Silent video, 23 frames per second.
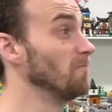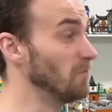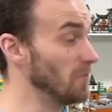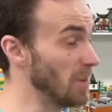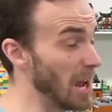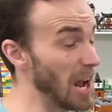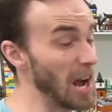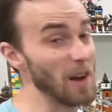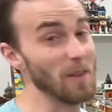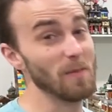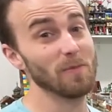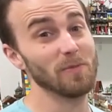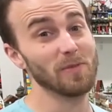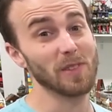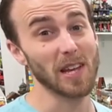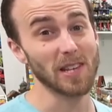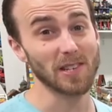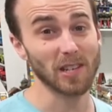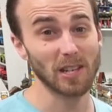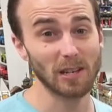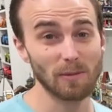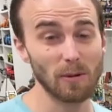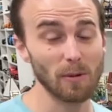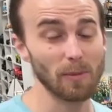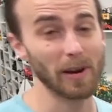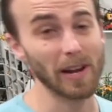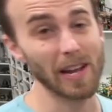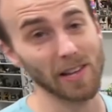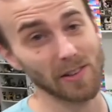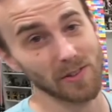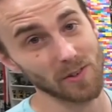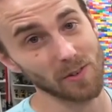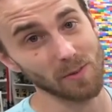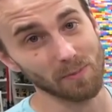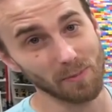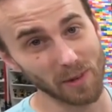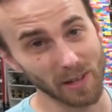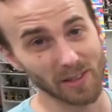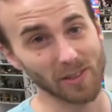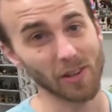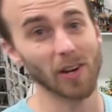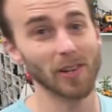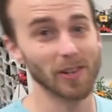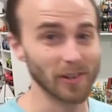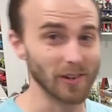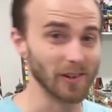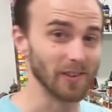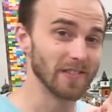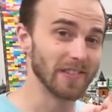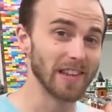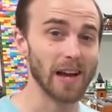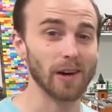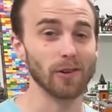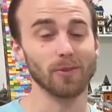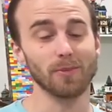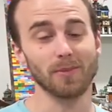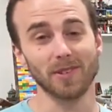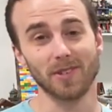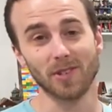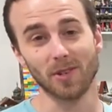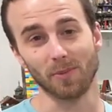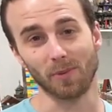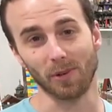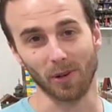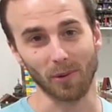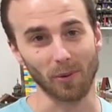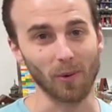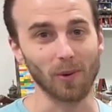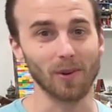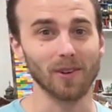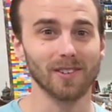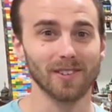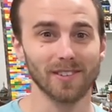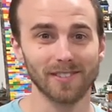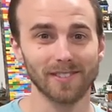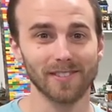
Yeah, that's gonna be my answer. Big Thunder, that would be super cool.